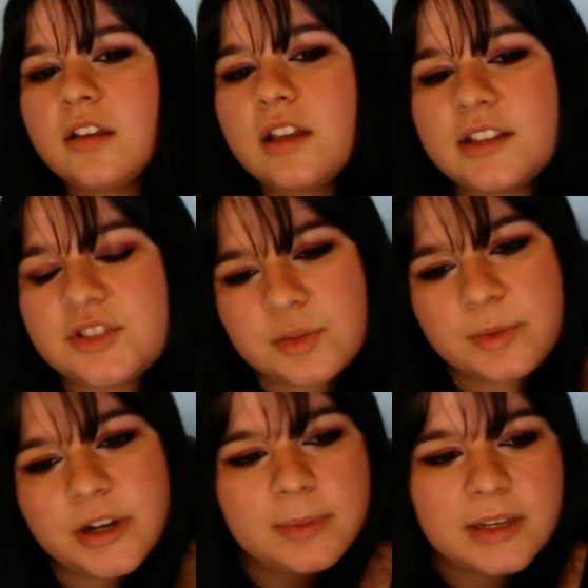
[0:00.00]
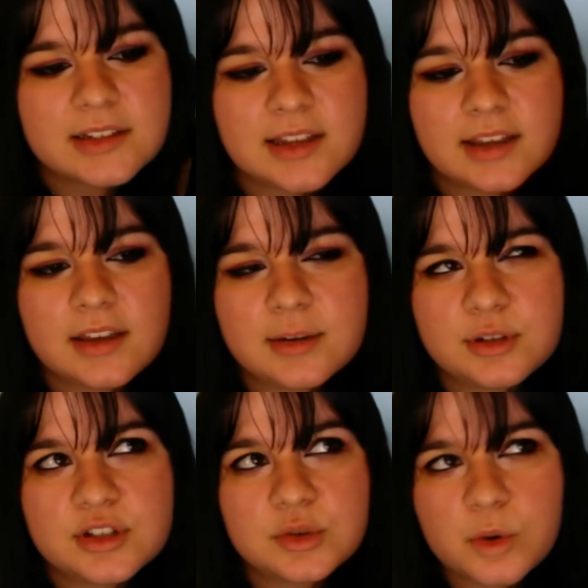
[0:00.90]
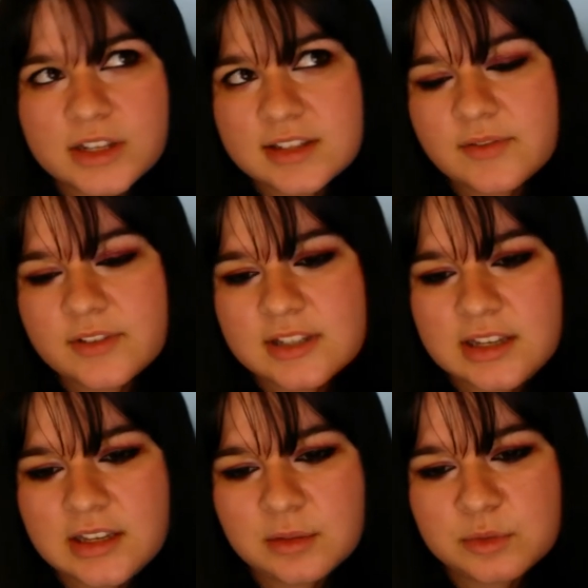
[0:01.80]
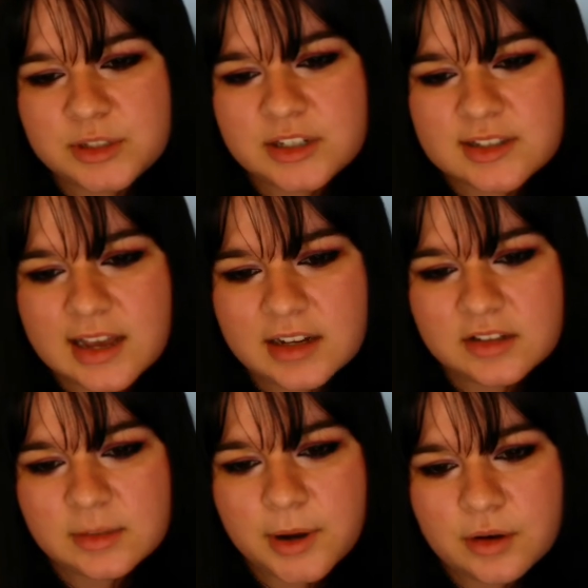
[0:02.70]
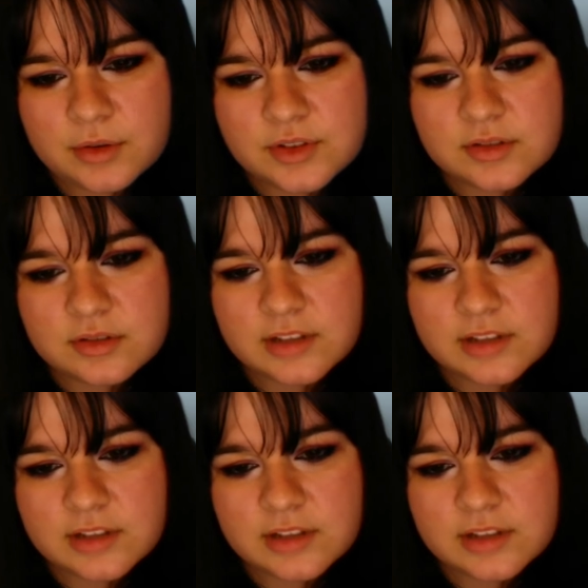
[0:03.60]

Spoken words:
It's just weird because, like, it was 2017 when we decided to post,